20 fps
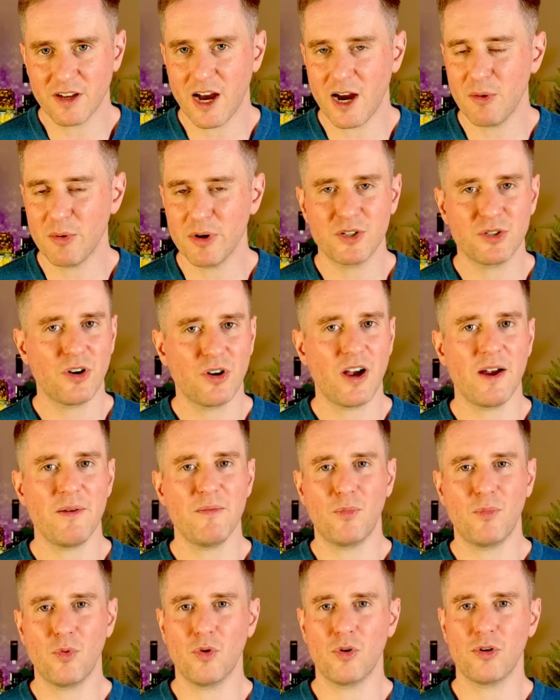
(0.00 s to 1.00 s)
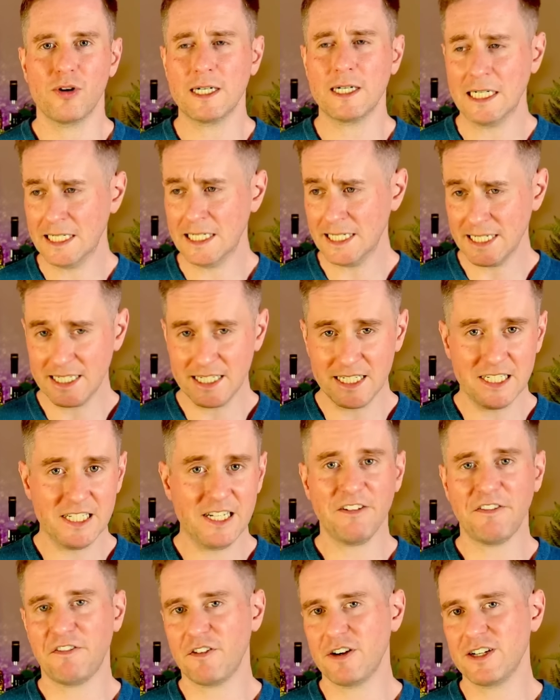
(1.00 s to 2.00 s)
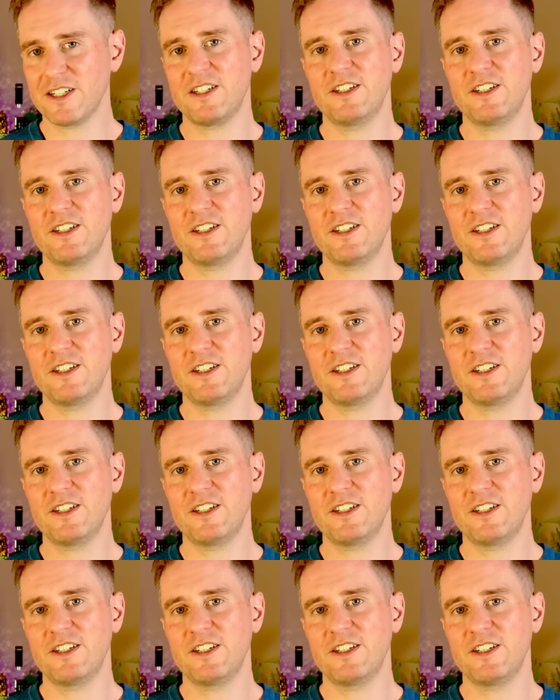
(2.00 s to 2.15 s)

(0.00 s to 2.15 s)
I want to try more different